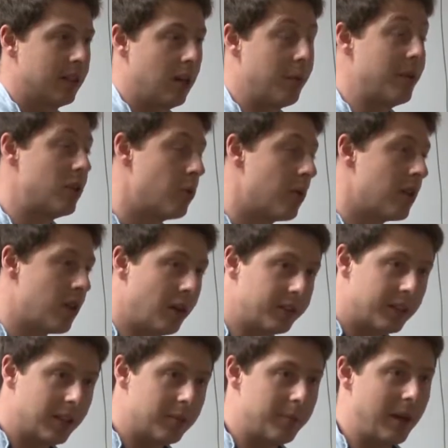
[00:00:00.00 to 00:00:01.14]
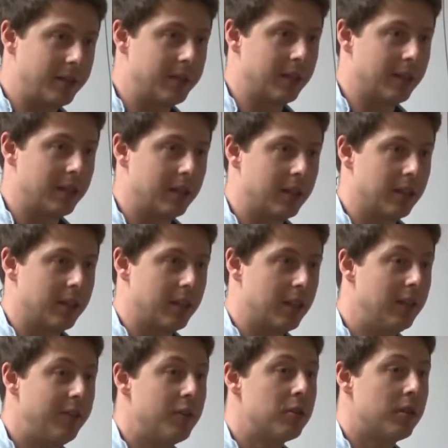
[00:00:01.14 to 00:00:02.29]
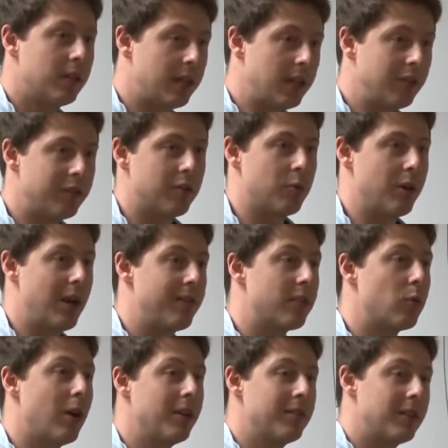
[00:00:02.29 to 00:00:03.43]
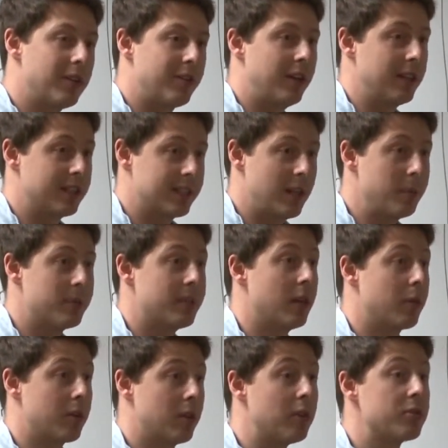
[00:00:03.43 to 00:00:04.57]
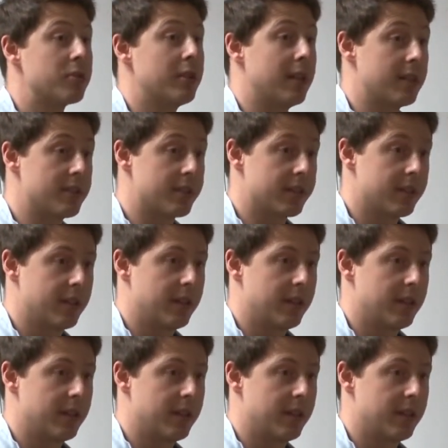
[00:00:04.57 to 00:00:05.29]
I mean, you will not get better if and only if whenever one verifier accepts, the other one also does.